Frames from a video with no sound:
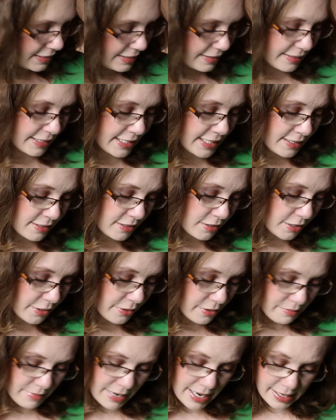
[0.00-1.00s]
Then
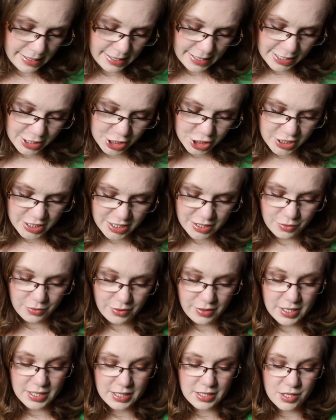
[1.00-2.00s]
another MAC eyeshadow.
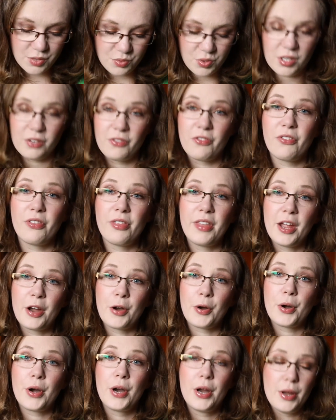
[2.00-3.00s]
This is one of
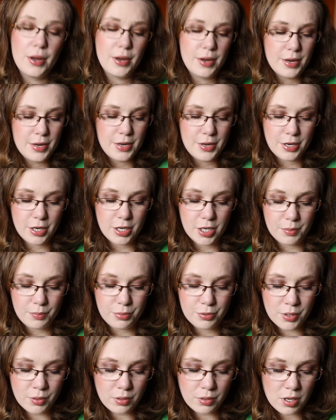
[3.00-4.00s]
their
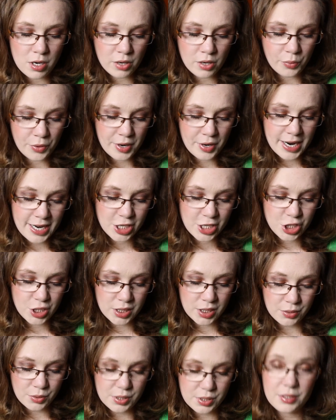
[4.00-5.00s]
Pro Longwear
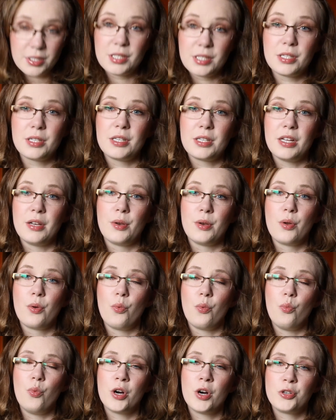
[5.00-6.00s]
eyeshadows. This is in
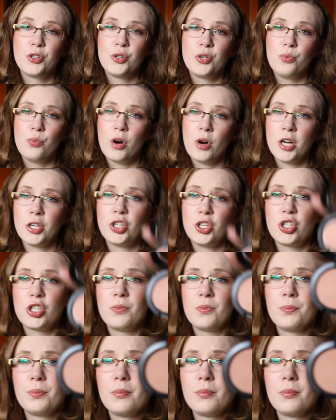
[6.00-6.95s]
Want to Watch.